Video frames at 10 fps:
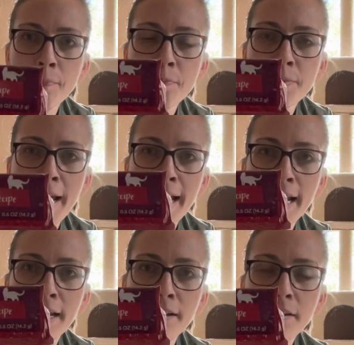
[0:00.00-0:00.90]

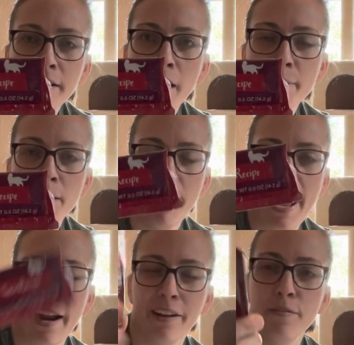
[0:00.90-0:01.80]
They come in a
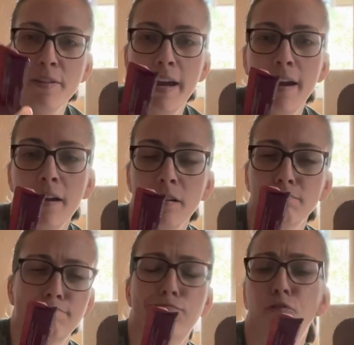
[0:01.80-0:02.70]
pack of like
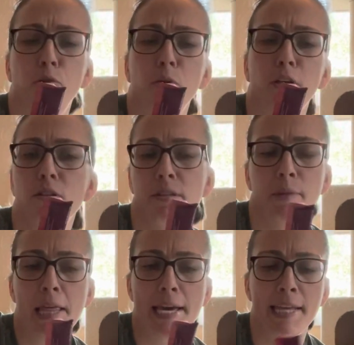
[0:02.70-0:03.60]
4 or
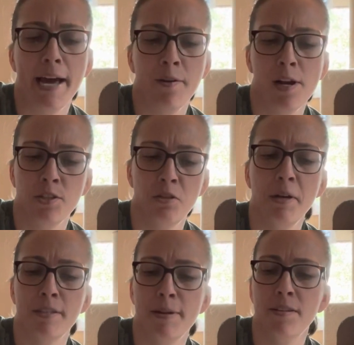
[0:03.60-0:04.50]
something like that. They're not too
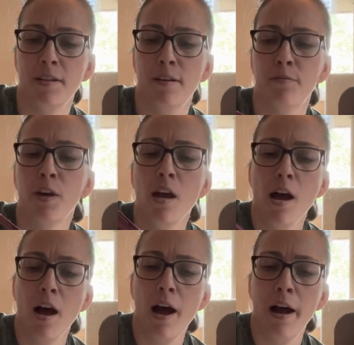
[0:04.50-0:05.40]
expensive.
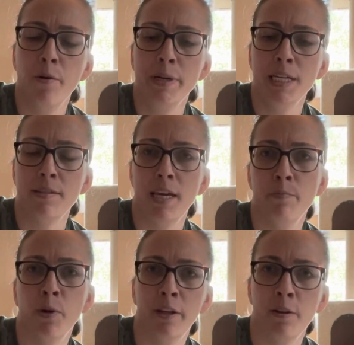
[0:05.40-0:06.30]
We just
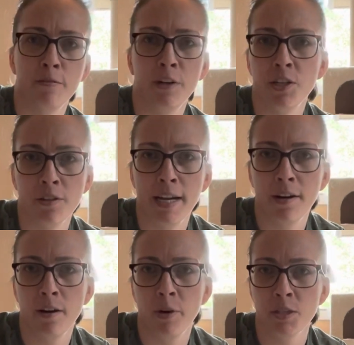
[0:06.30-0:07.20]
keep one in the
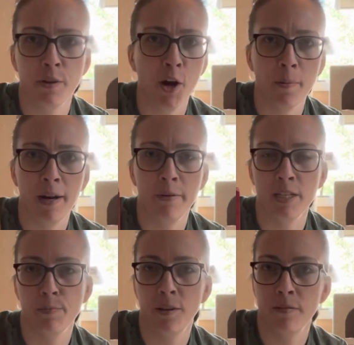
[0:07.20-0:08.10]
refrigerator. Once we open it,
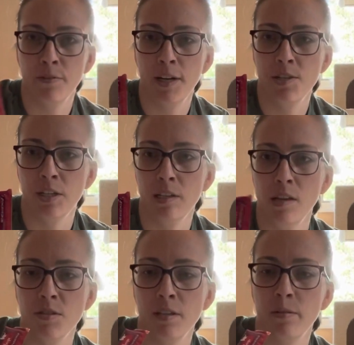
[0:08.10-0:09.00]
we just put it in the fridge and
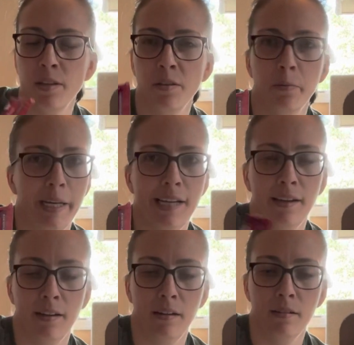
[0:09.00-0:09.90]
use it within the
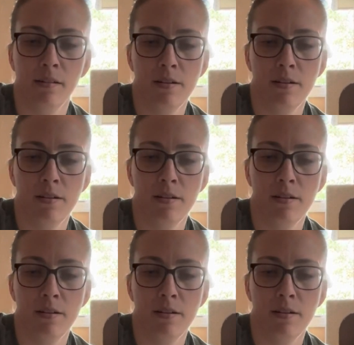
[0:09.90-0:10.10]
week, and